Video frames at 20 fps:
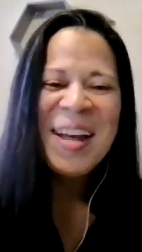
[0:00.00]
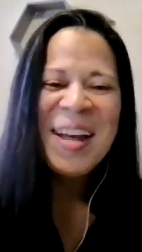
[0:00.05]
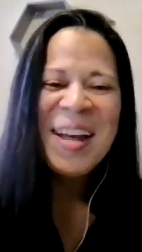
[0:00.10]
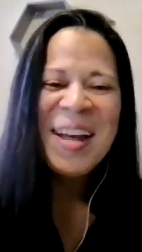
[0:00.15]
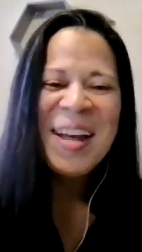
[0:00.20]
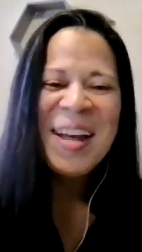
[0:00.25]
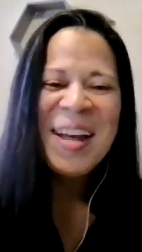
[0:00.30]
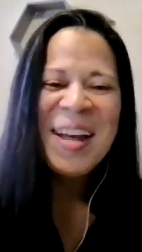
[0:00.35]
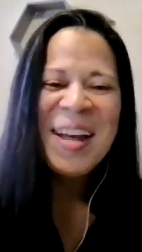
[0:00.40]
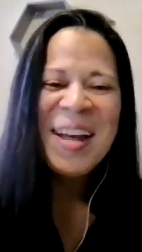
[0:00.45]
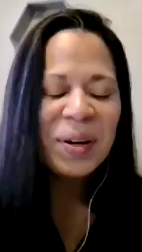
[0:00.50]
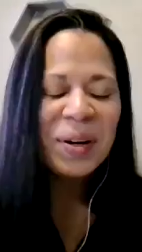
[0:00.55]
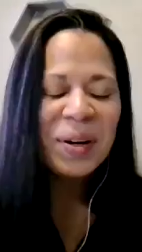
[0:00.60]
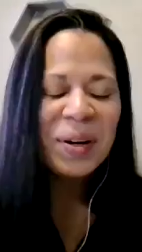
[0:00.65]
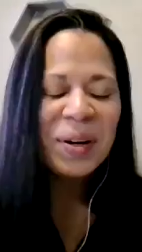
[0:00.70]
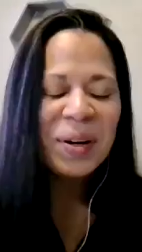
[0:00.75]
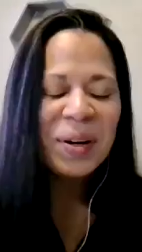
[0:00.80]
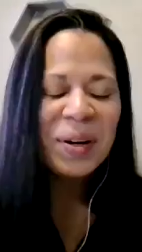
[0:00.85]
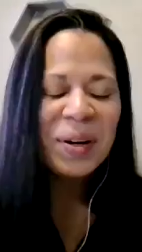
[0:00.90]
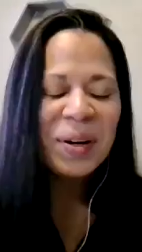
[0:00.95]
But
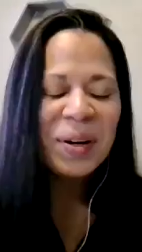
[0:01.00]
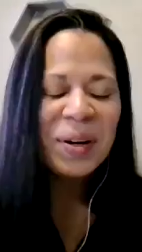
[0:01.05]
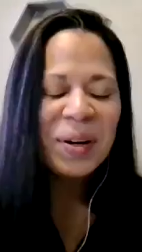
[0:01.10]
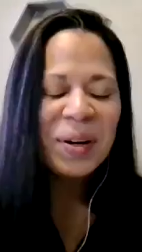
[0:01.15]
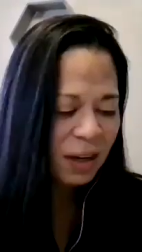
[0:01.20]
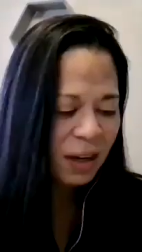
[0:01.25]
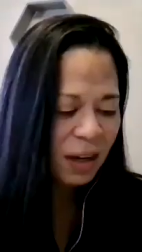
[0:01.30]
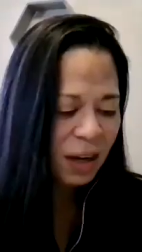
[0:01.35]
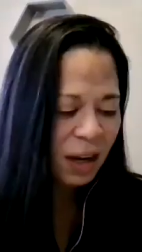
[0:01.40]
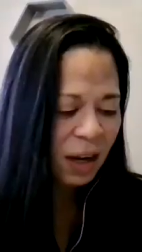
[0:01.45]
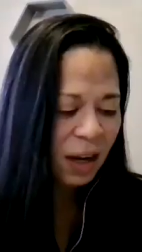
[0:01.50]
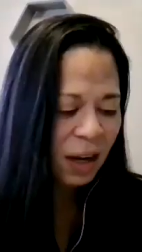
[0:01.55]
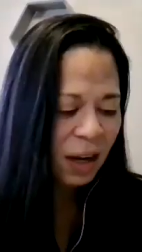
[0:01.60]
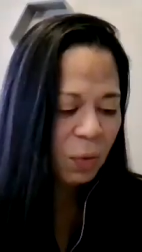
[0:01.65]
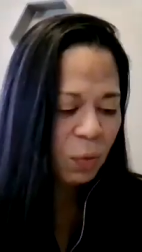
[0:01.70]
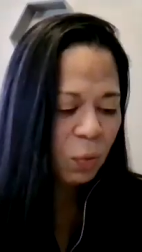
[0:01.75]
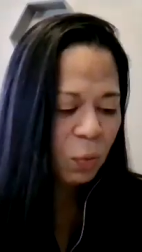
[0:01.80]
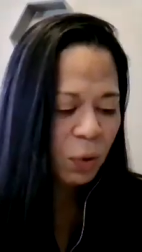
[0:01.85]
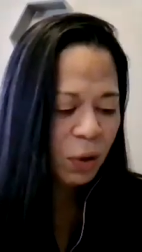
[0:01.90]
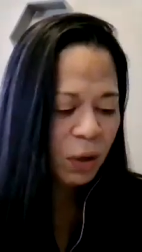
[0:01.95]
really, I mean, it
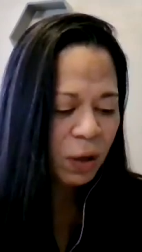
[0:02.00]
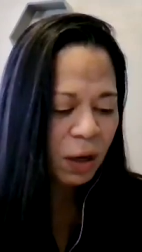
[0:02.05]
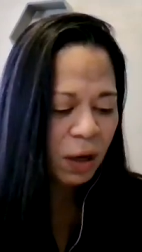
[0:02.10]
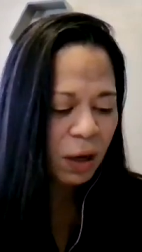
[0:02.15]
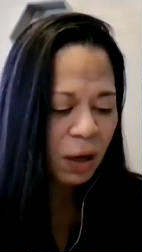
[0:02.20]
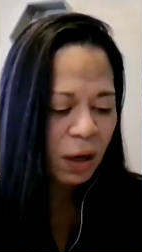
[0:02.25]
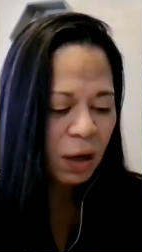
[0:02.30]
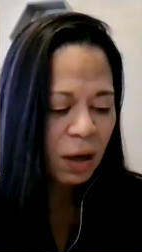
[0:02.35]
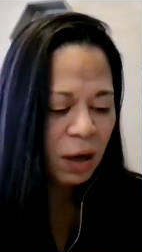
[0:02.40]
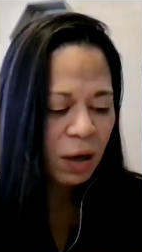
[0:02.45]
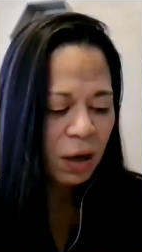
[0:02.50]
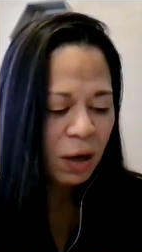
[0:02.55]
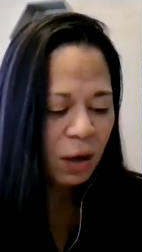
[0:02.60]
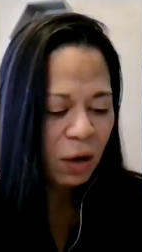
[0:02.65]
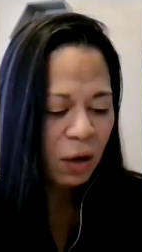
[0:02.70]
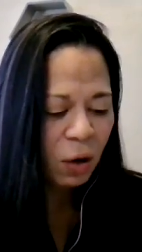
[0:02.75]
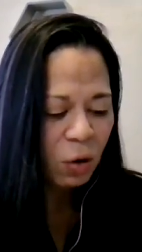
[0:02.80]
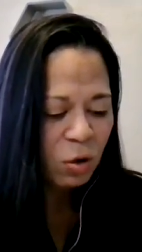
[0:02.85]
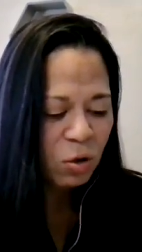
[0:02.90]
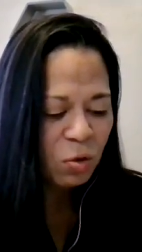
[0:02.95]
really
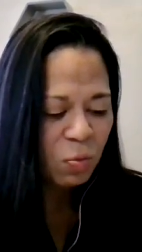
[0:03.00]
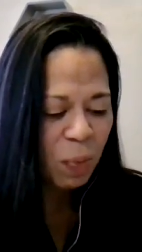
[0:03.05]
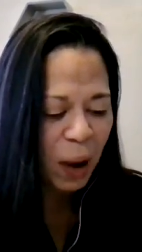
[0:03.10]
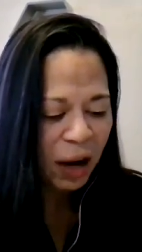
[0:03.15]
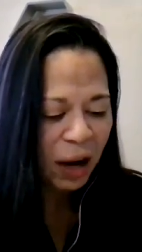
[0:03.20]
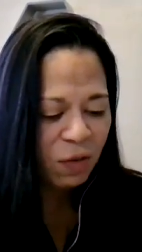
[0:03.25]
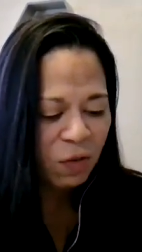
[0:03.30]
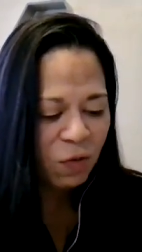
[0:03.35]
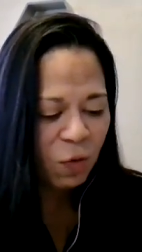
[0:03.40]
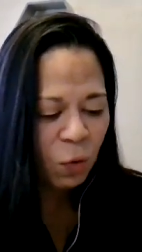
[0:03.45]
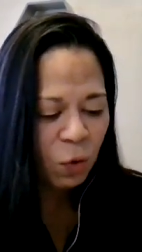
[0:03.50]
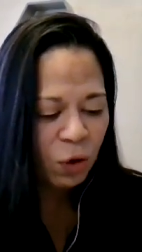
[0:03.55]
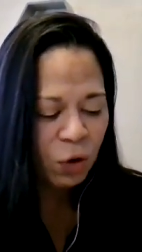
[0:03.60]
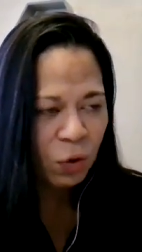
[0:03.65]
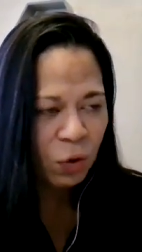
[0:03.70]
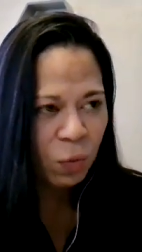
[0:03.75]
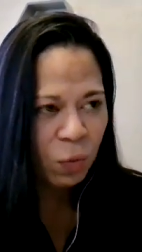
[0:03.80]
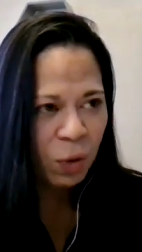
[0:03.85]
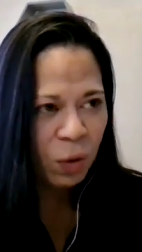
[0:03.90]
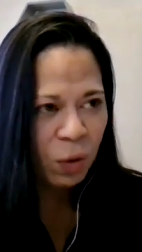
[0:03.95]
goes back and
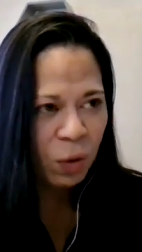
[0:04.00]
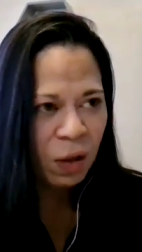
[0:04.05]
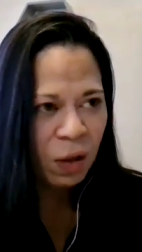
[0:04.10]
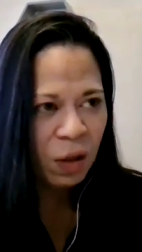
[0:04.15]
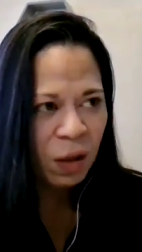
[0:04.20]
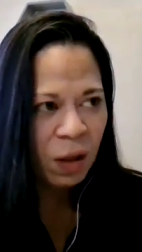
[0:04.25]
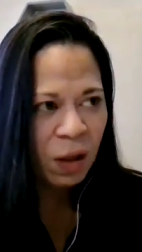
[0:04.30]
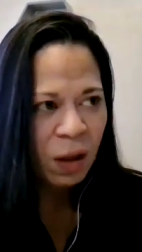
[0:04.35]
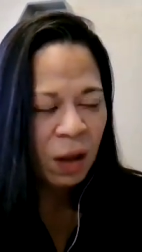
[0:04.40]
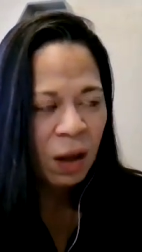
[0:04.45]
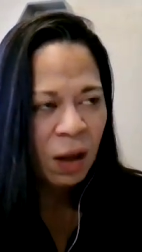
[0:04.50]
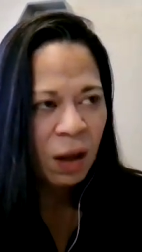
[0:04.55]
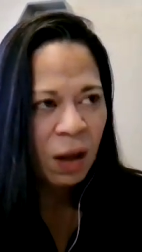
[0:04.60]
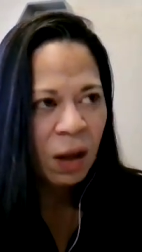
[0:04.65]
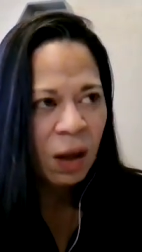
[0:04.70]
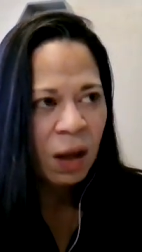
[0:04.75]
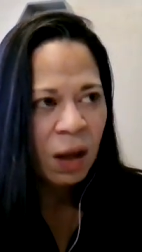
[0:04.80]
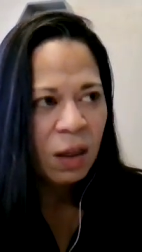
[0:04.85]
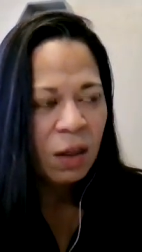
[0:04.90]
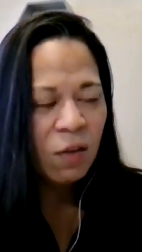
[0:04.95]
forth with
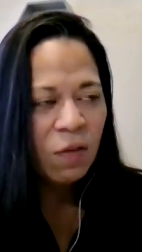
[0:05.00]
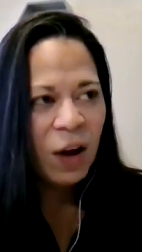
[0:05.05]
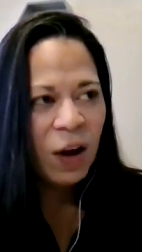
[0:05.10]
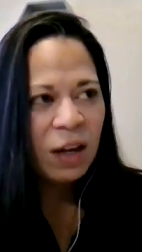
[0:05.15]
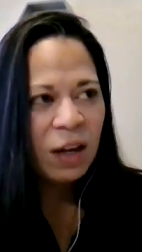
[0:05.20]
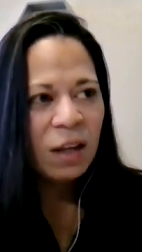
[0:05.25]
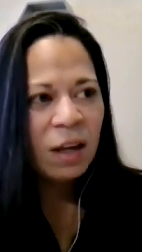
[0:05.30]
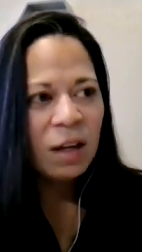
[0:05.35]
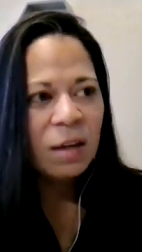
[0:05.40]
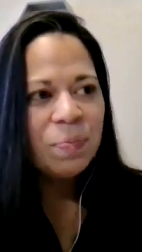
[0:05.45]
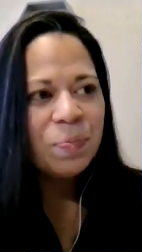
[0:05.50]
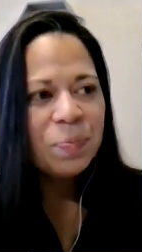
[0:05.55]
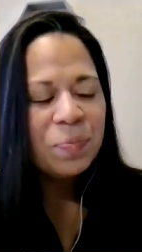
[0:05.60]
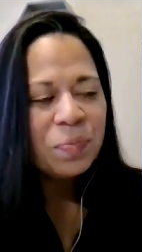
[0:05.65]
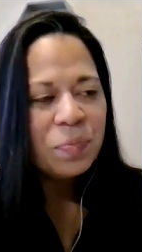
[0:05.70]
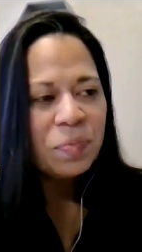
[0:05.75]
the fact that,